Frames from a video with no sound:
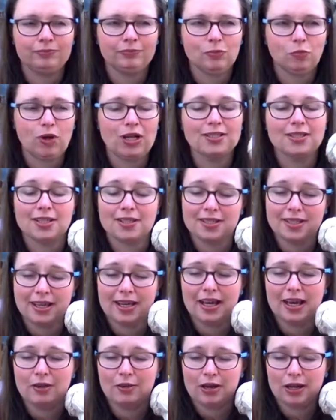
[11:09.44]
Whilst I
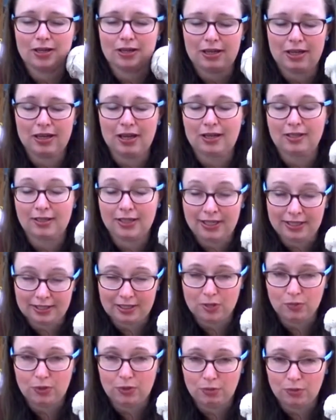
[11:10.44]
say I'd need
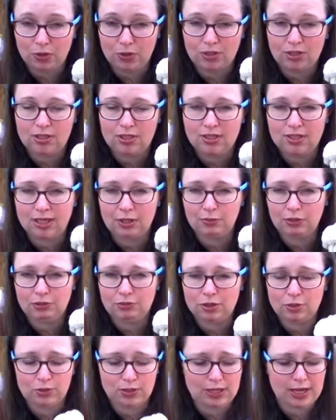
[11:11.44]
to spin more to decide whether
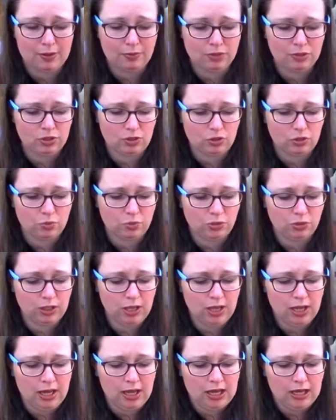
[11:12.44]
it was garment suitable,
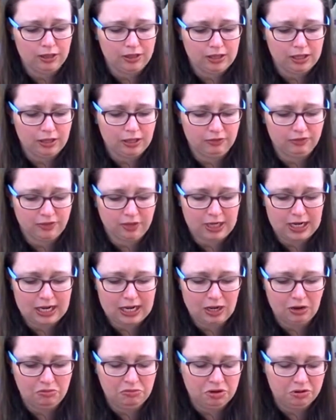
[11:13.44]
I think for
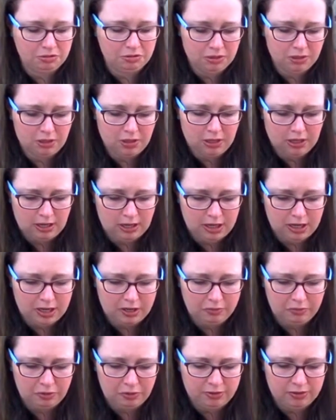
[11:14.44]
now
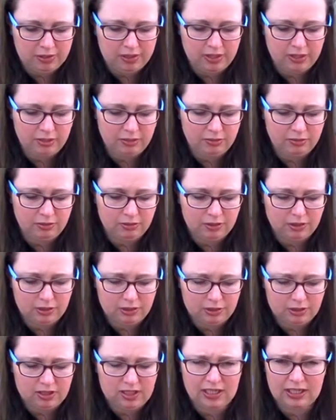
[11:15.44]
I'm going
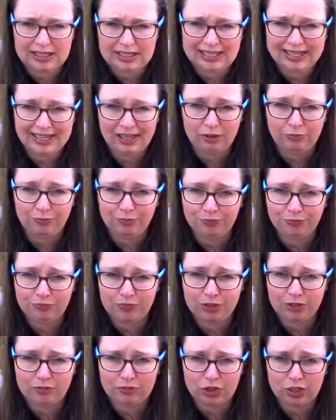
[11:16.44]
to steer clear
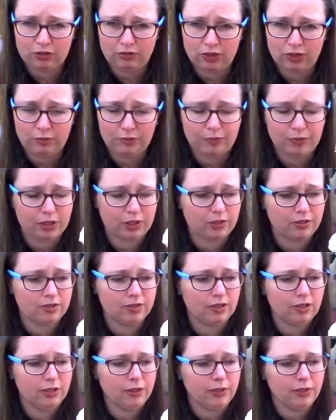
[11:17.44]
of Cheviot, because